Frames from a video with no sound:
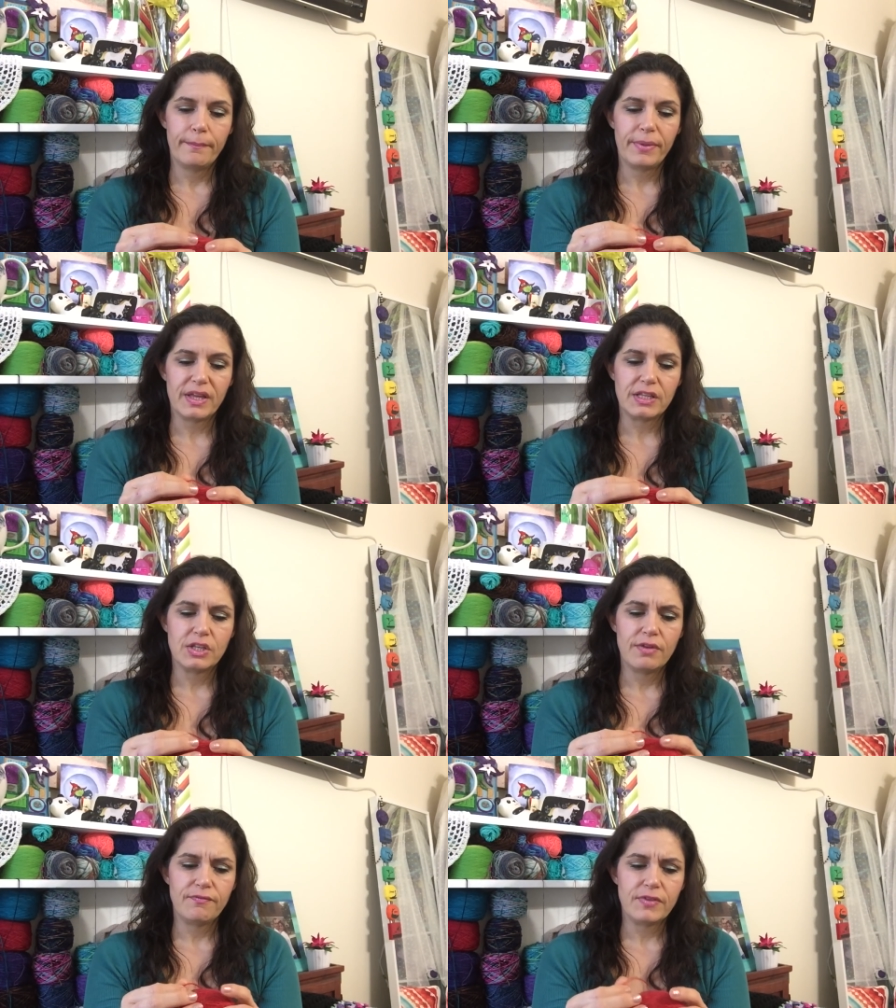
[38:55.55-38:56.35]
but
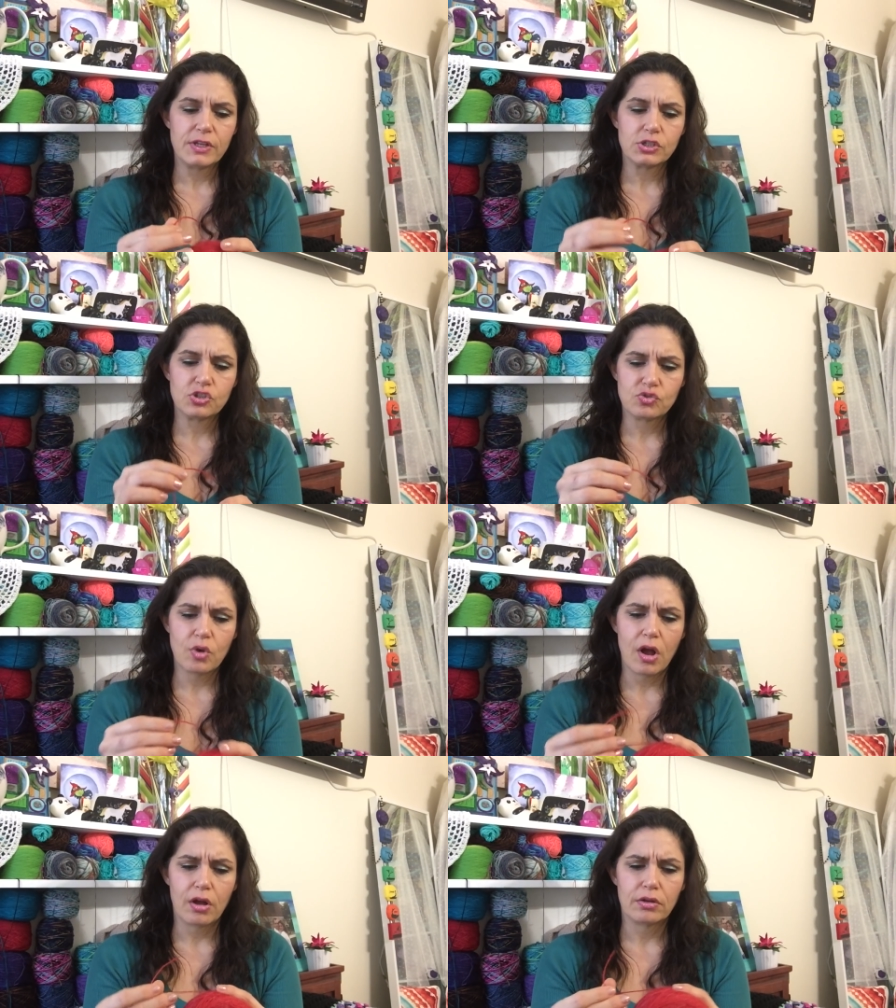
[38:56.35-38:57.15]
it feels
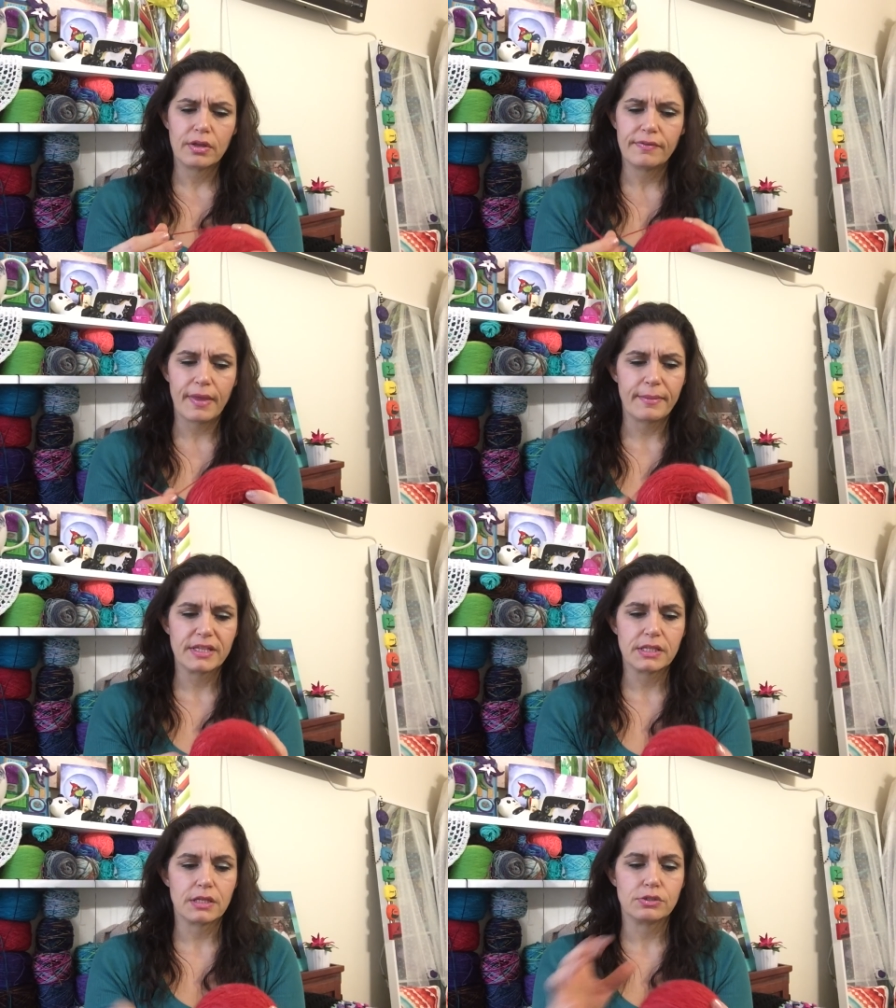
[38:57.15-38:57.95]
strong, if that
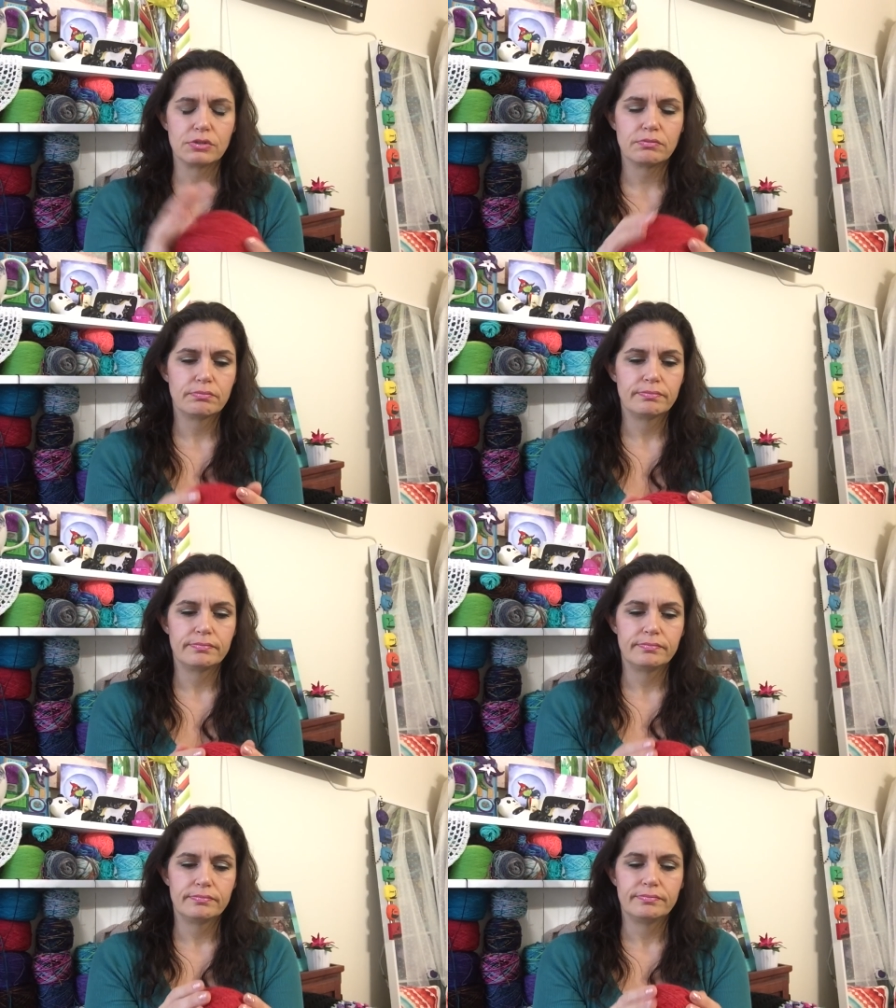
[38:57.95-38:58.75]
makes sense.
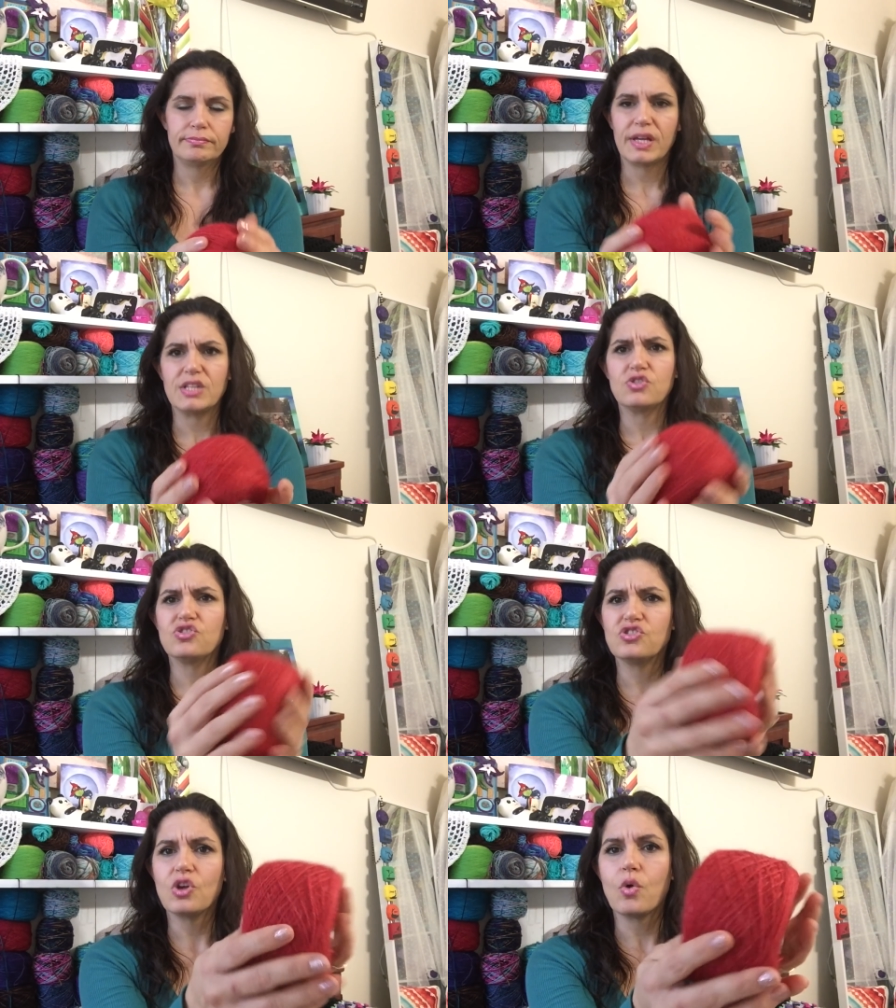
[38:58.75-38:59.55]
But
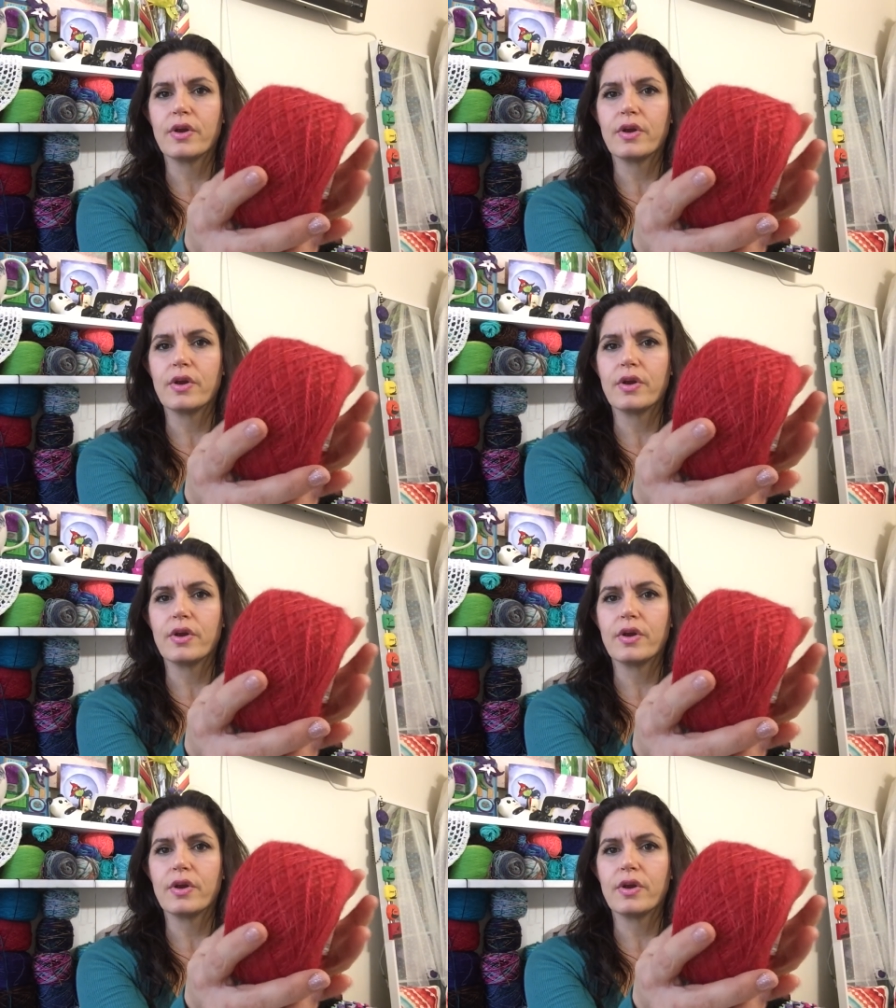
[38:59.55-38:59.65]
so